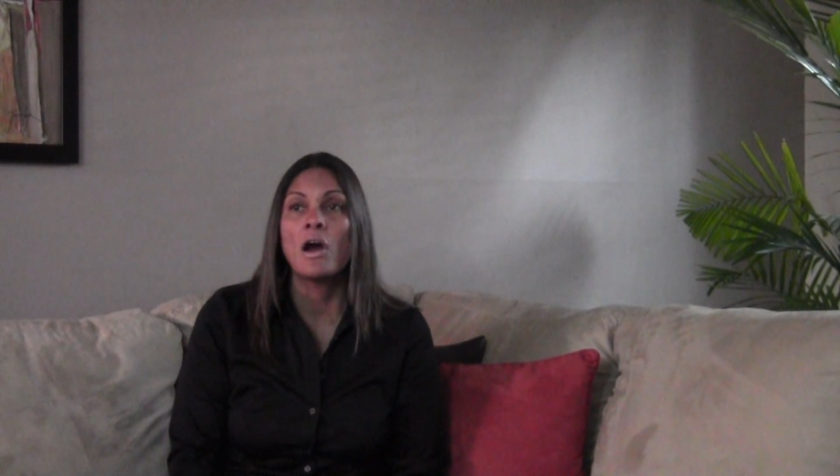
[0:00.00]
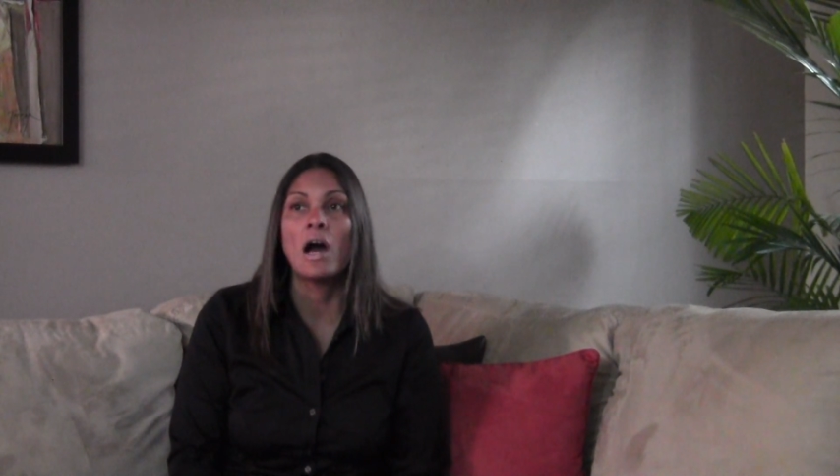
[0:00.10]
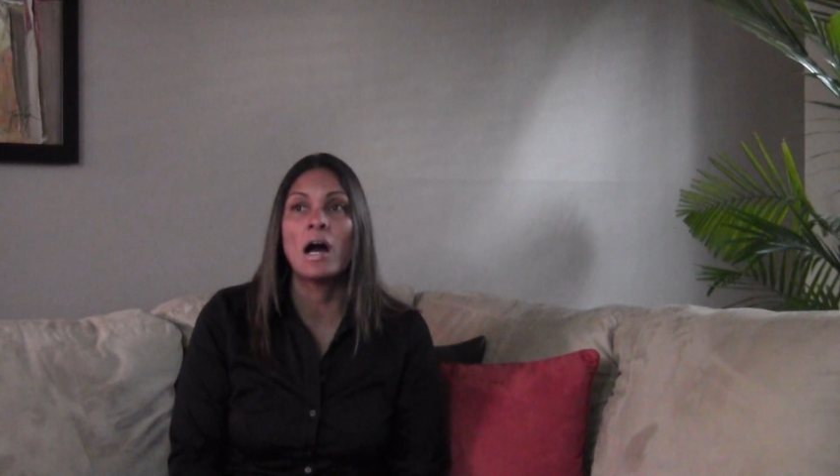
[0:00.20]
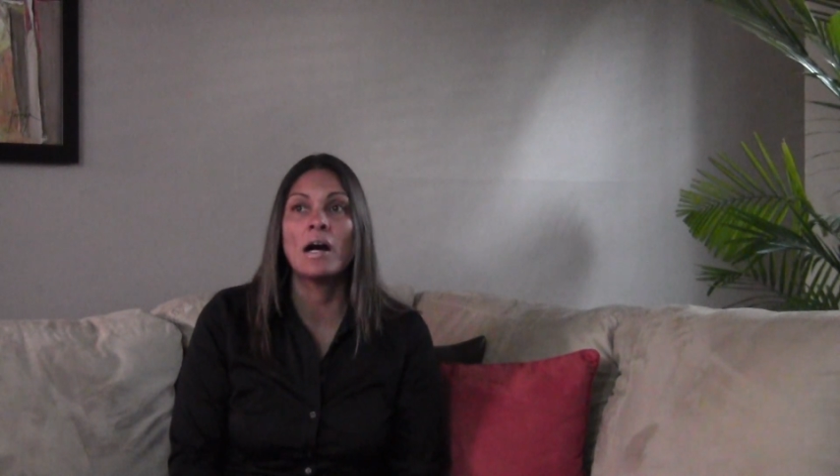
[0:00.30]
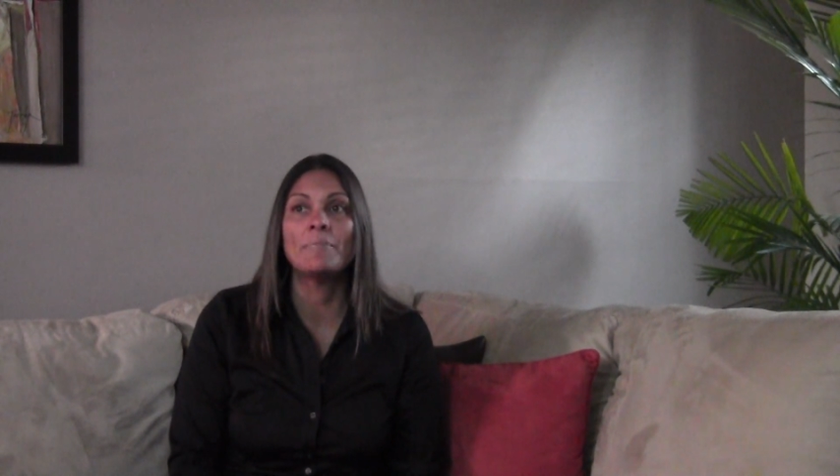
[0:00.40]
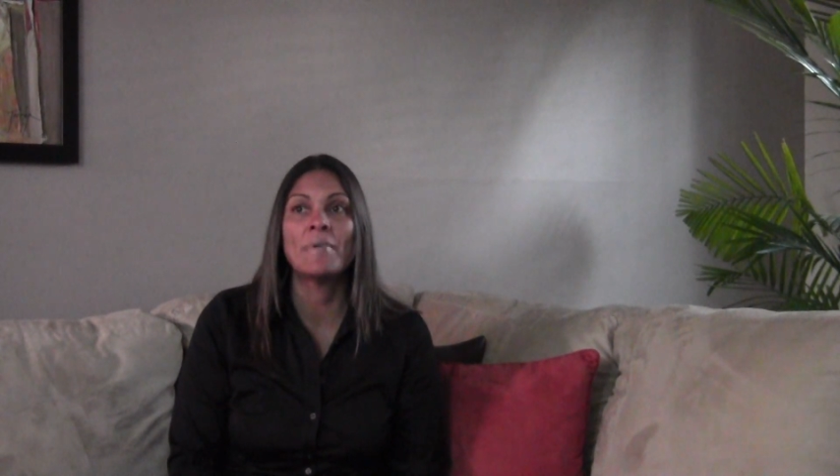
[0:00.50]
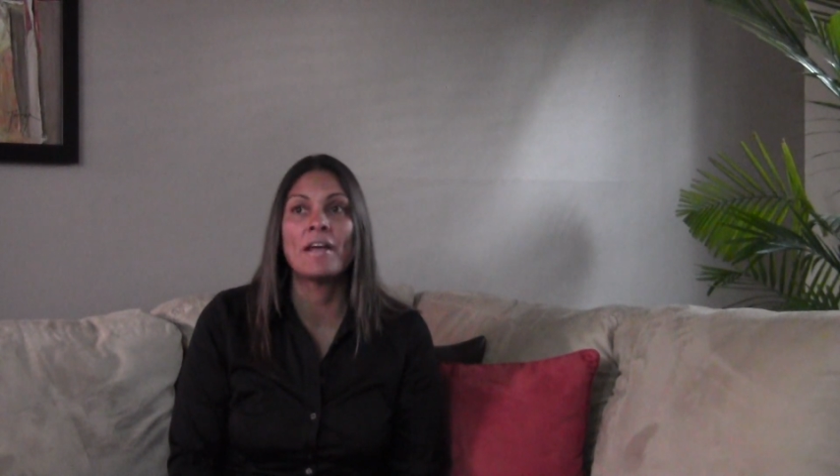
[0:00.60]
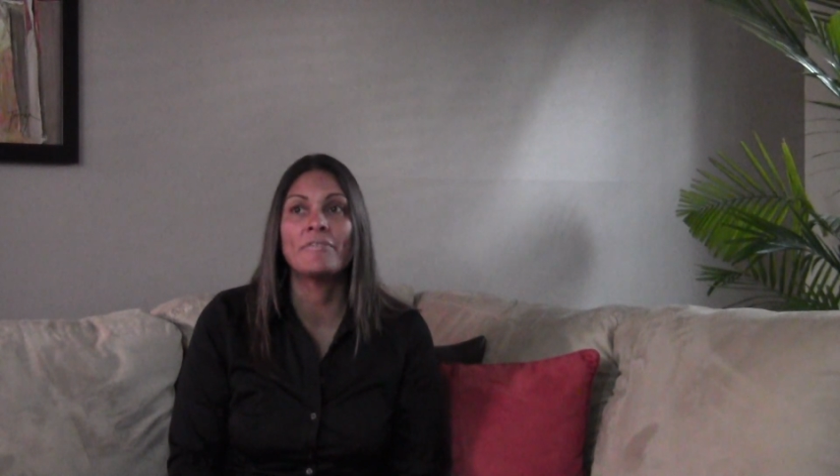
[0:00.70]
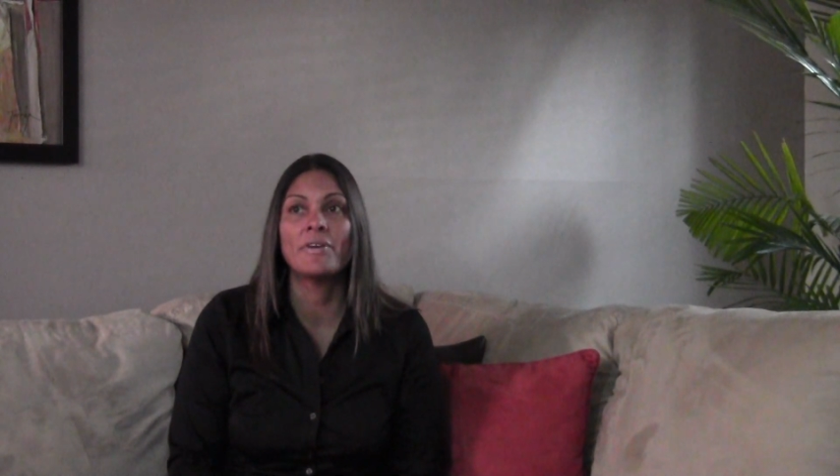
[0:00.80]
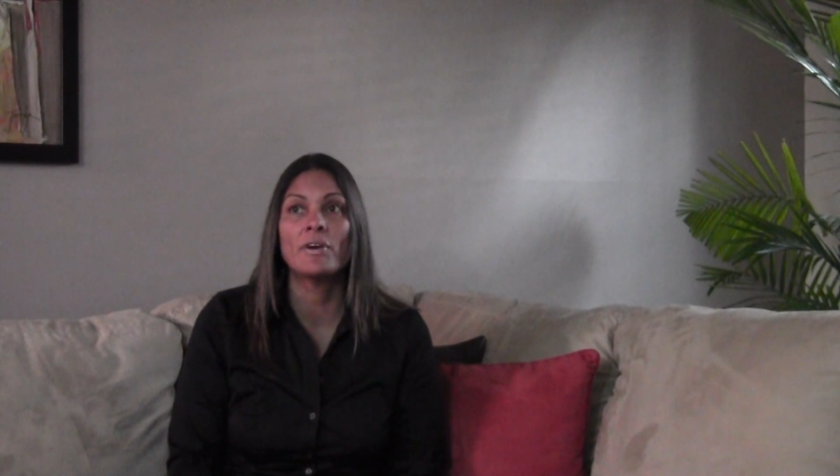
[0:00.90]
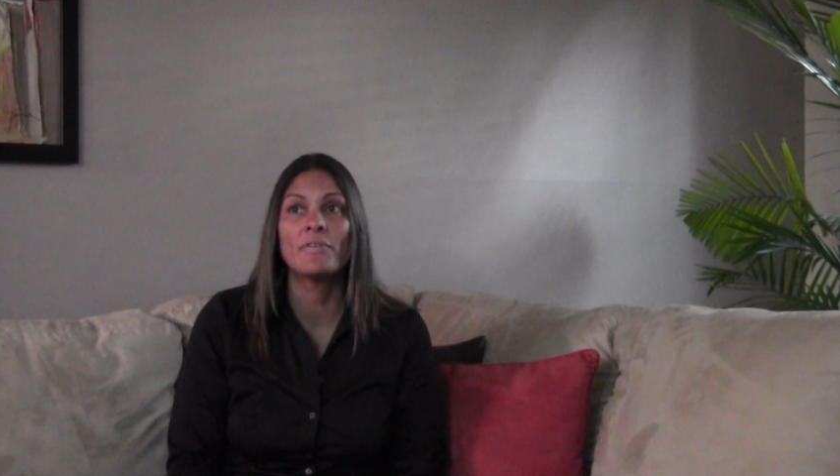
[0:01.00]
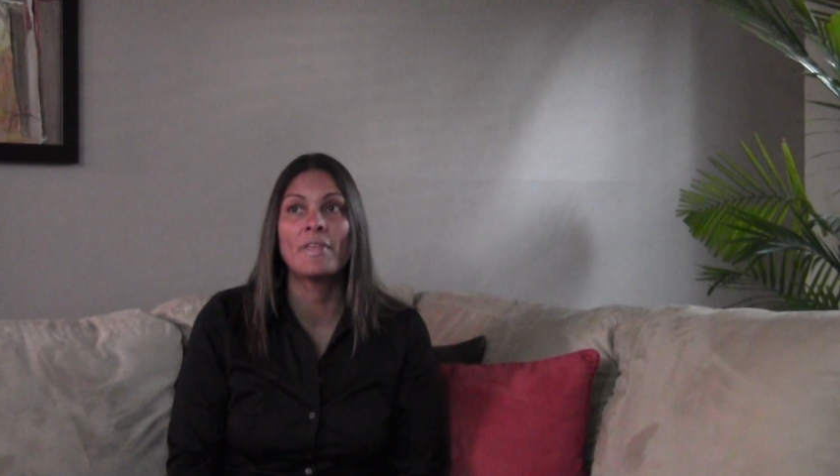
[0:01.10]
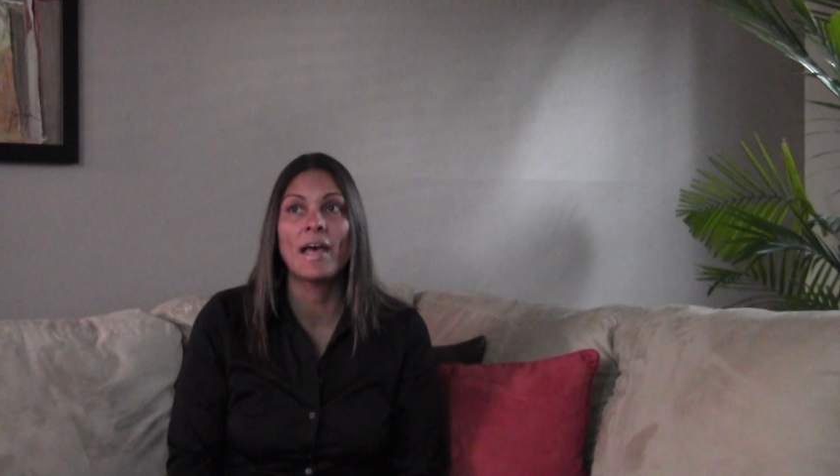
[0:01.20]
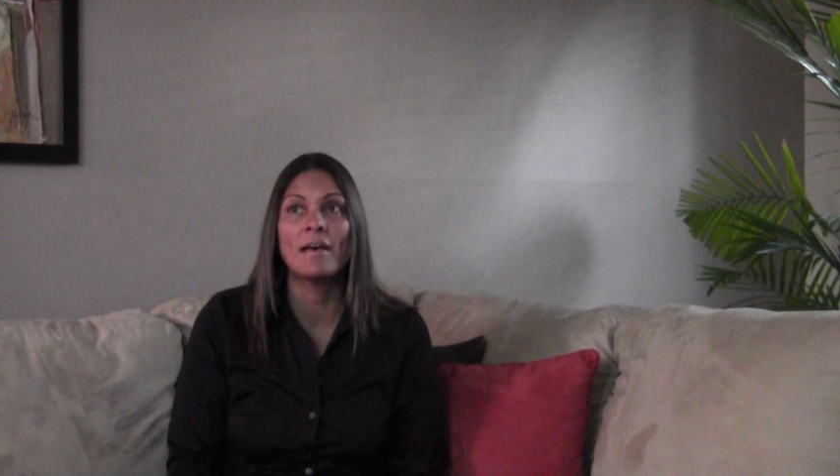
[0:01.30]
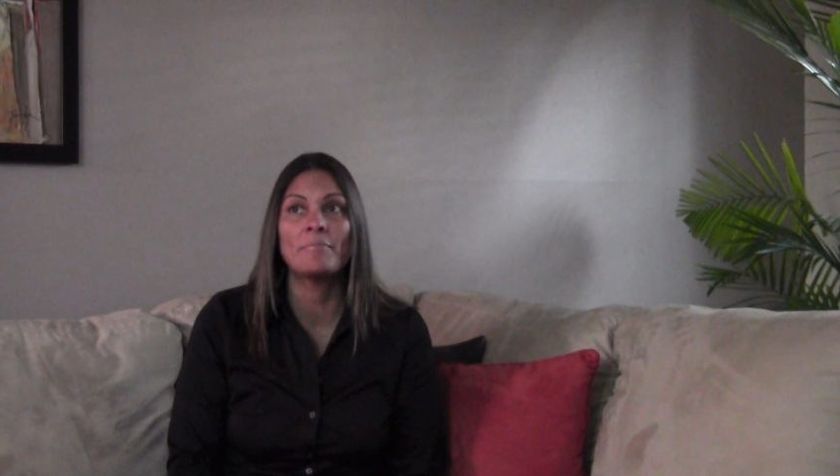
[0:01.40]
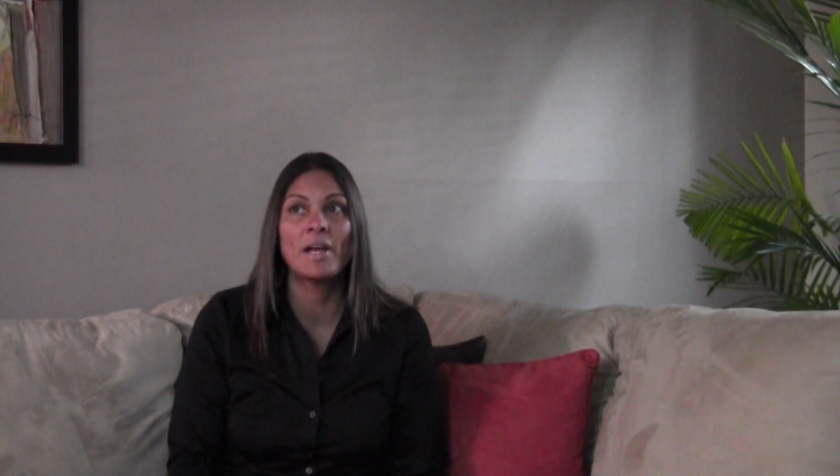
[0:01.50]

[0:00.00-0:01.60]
I felt that